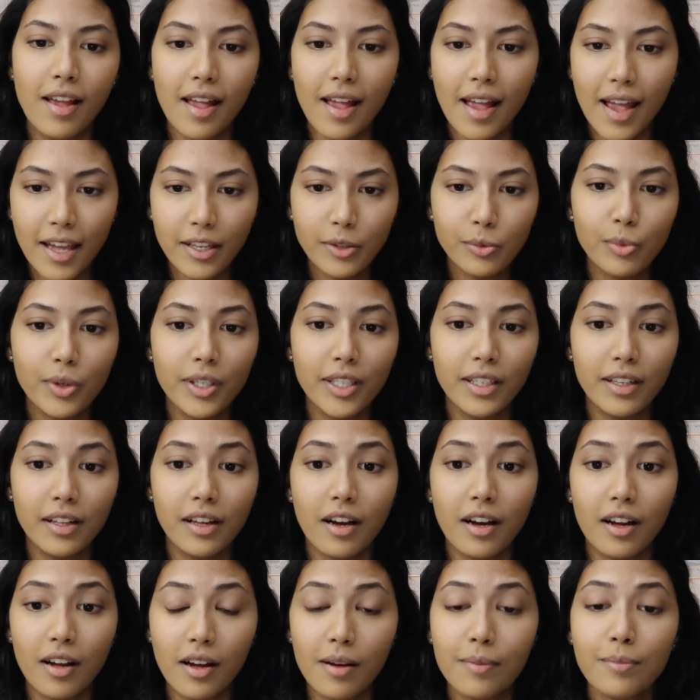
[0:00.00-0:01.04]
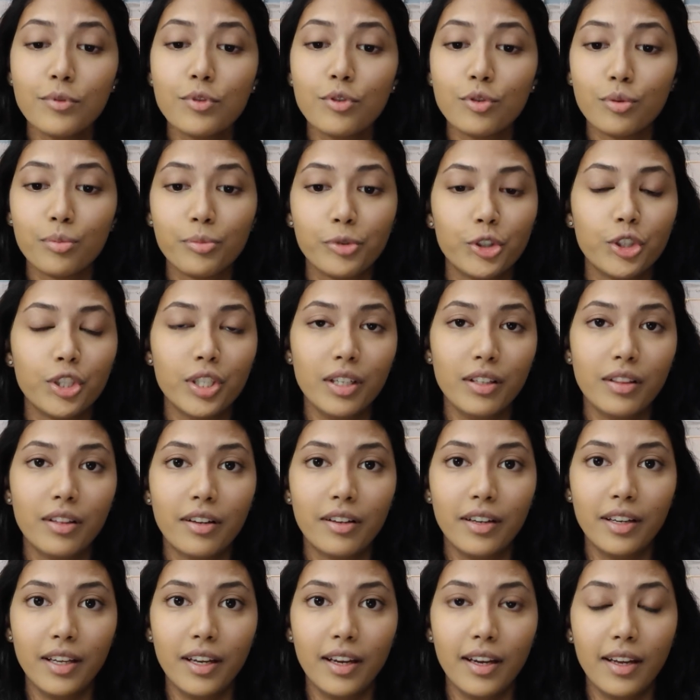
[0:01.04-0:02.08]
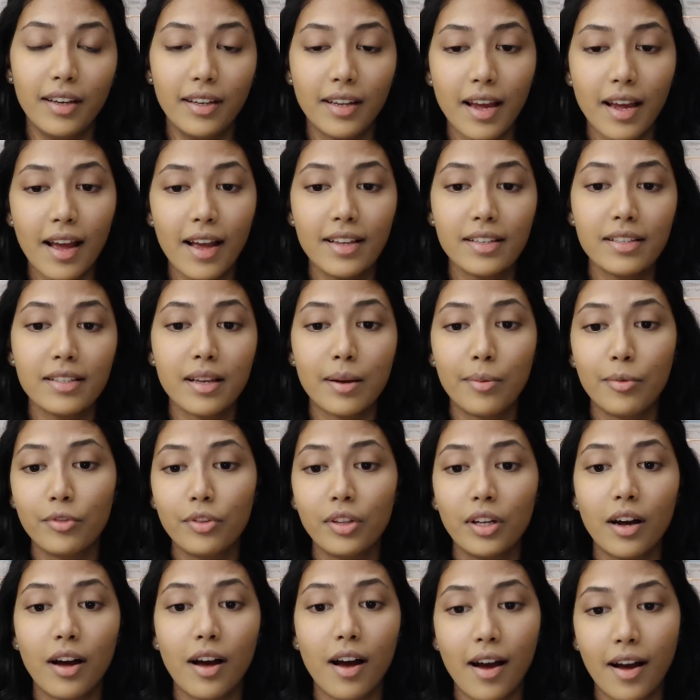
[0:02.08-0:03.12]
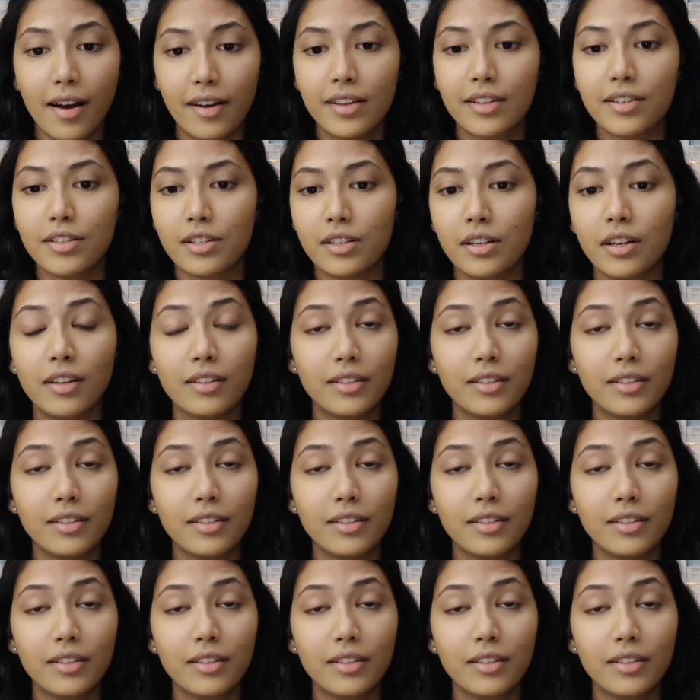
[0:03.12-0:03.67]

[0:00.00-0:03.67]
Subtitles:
And when it comes to machine learning, it has some of the highest